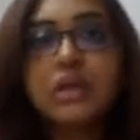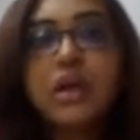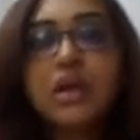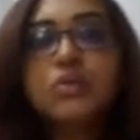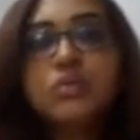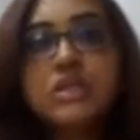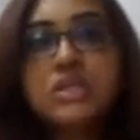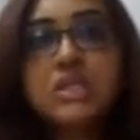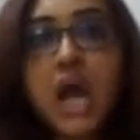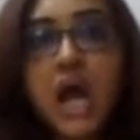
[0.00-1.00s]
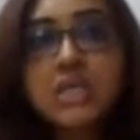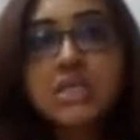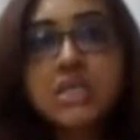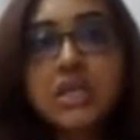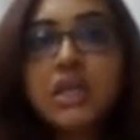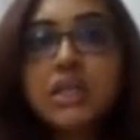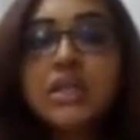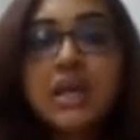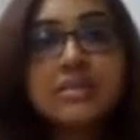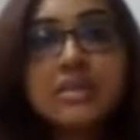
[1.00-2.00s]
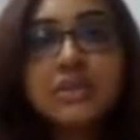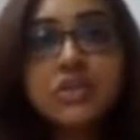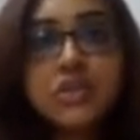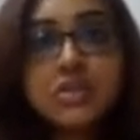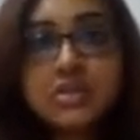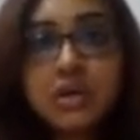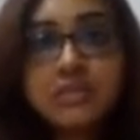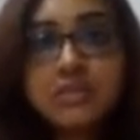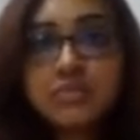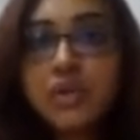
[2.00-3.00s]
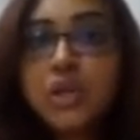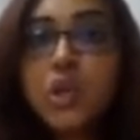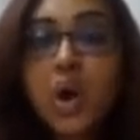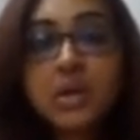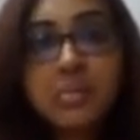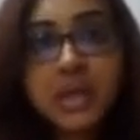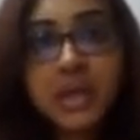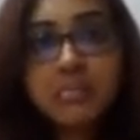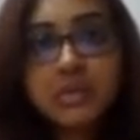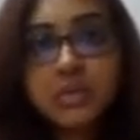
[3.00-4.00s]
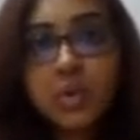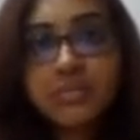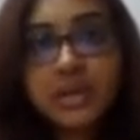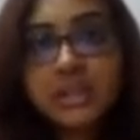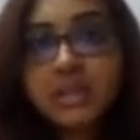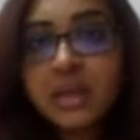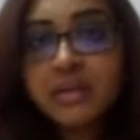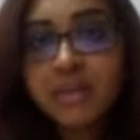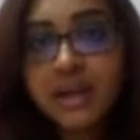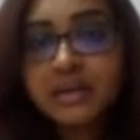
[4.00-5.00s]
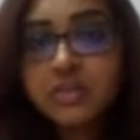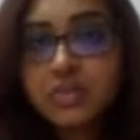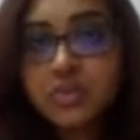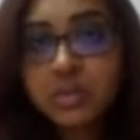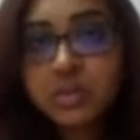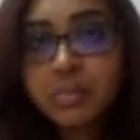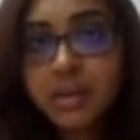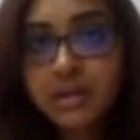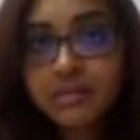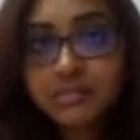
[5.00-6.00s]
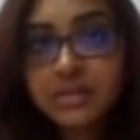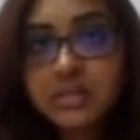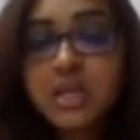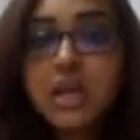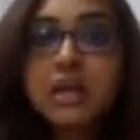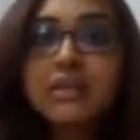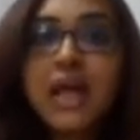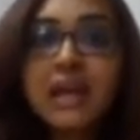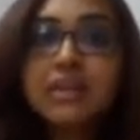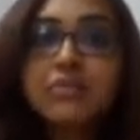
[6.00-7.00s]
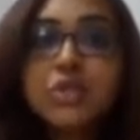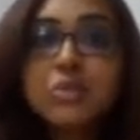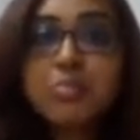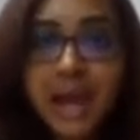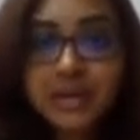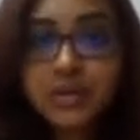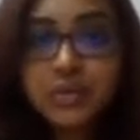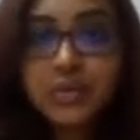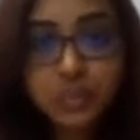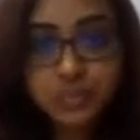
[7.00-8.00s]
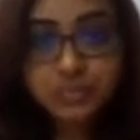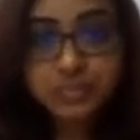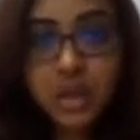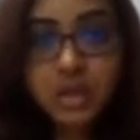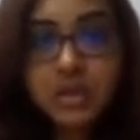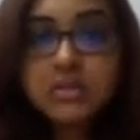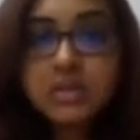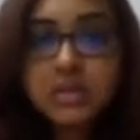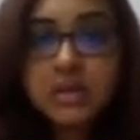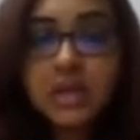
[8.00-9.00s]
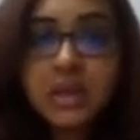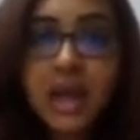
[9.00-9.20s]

to this task, the extension service will not be able to avail the advantages or the benefits that it was planned to do. In